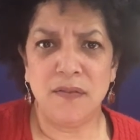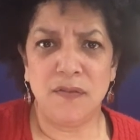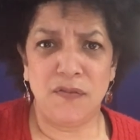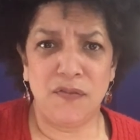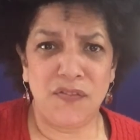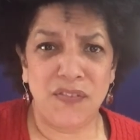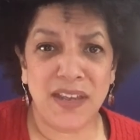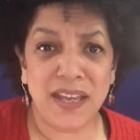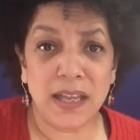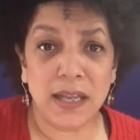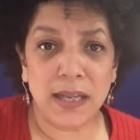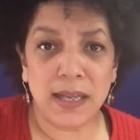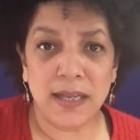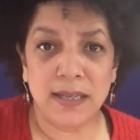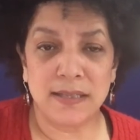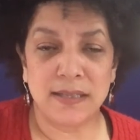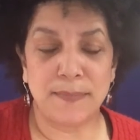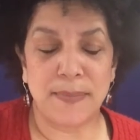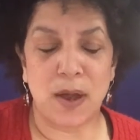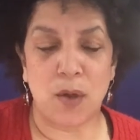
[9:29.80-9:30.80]

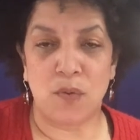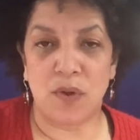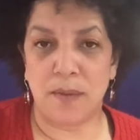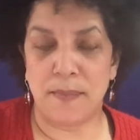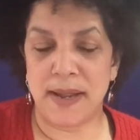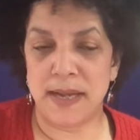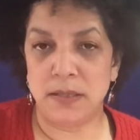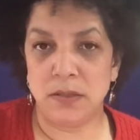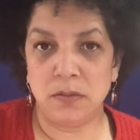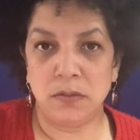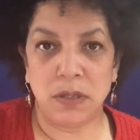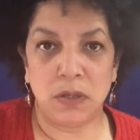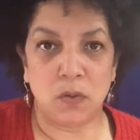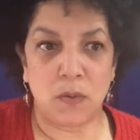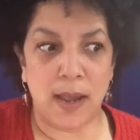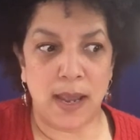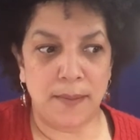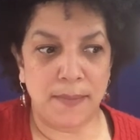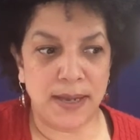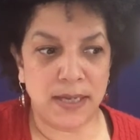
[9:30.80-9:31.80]
feelings about, what am I doing?
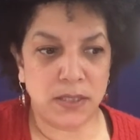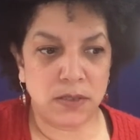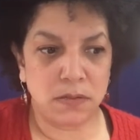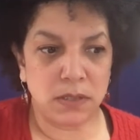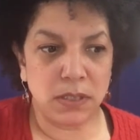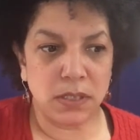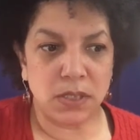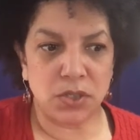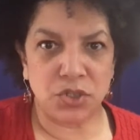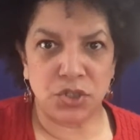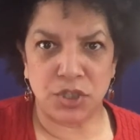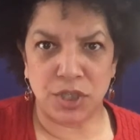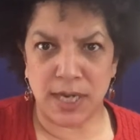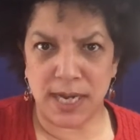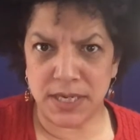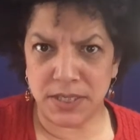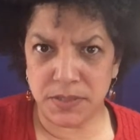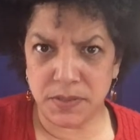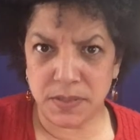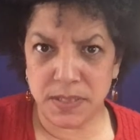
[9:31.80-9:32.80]
Why am I doing this? Should
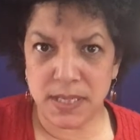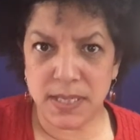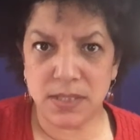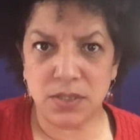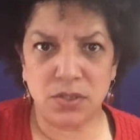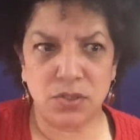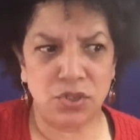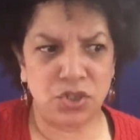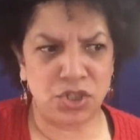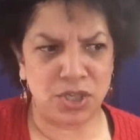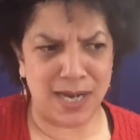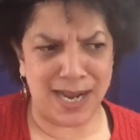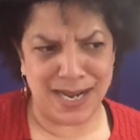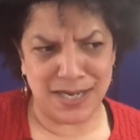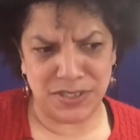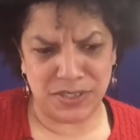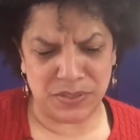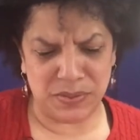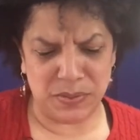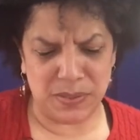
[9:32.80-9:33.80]
I do this? Should I
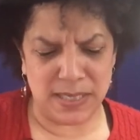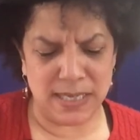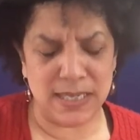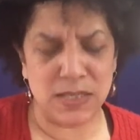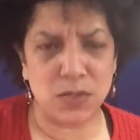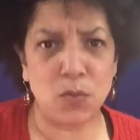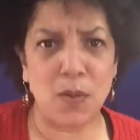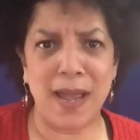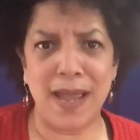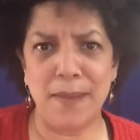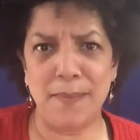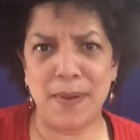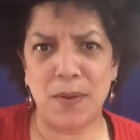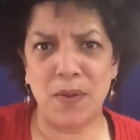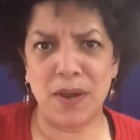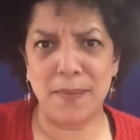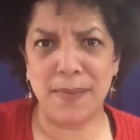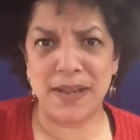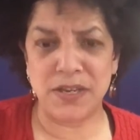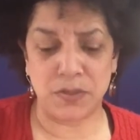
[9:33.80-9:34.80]
do this?
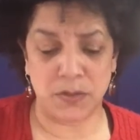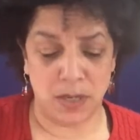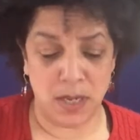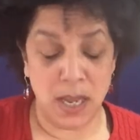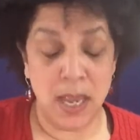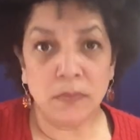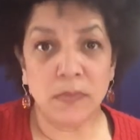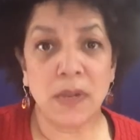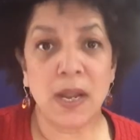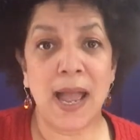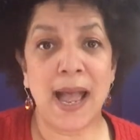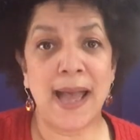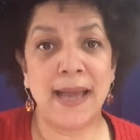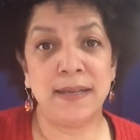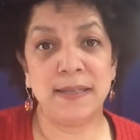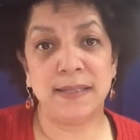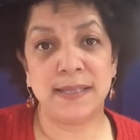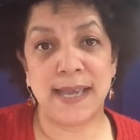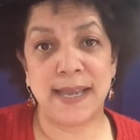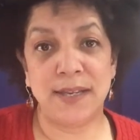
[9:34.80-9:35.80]
What am I doing? I
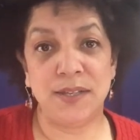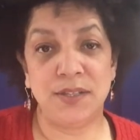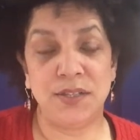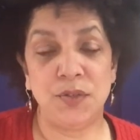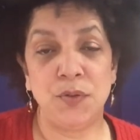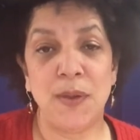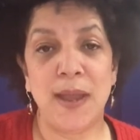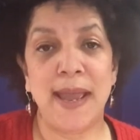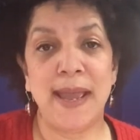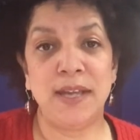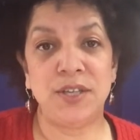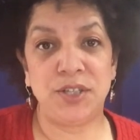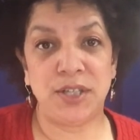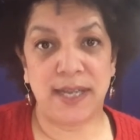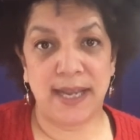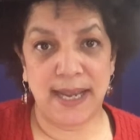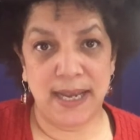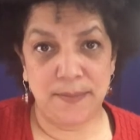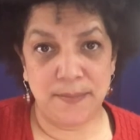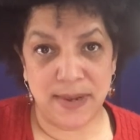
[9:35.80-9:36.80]
decided to
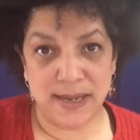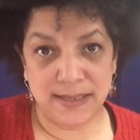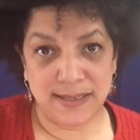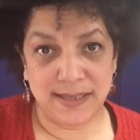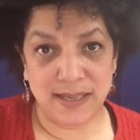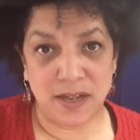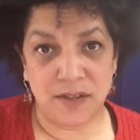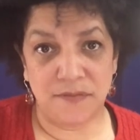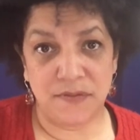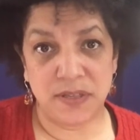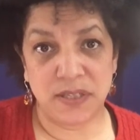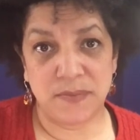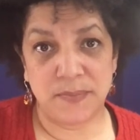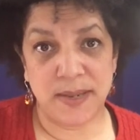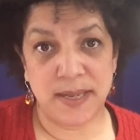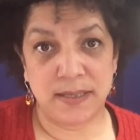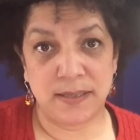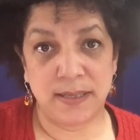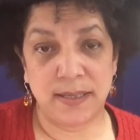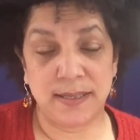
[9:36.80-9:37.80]
educate myself as
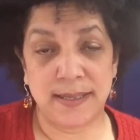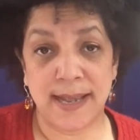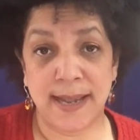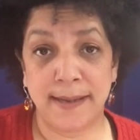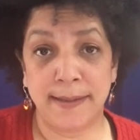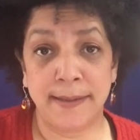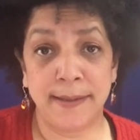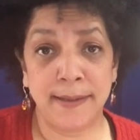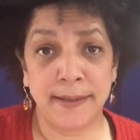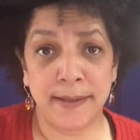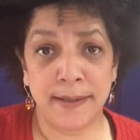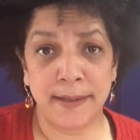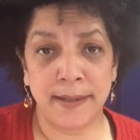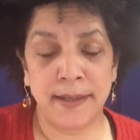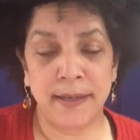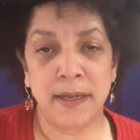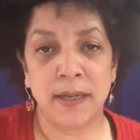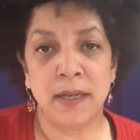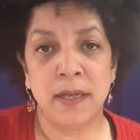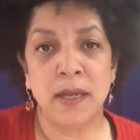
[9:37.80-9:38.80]
best as I
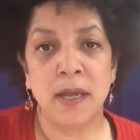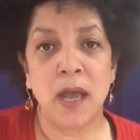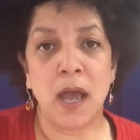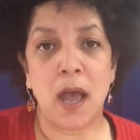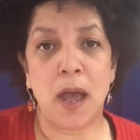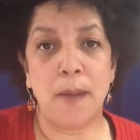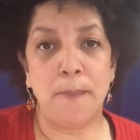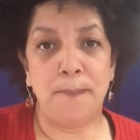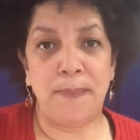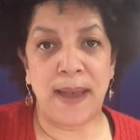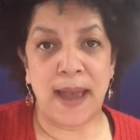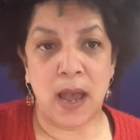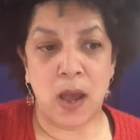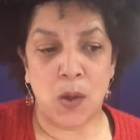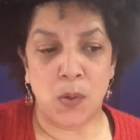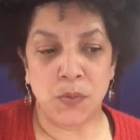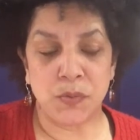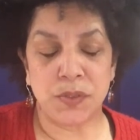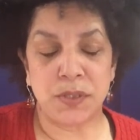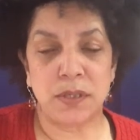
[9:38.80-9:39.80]
could
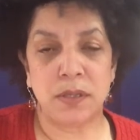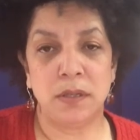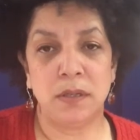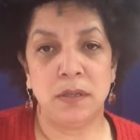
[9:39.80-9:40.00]
about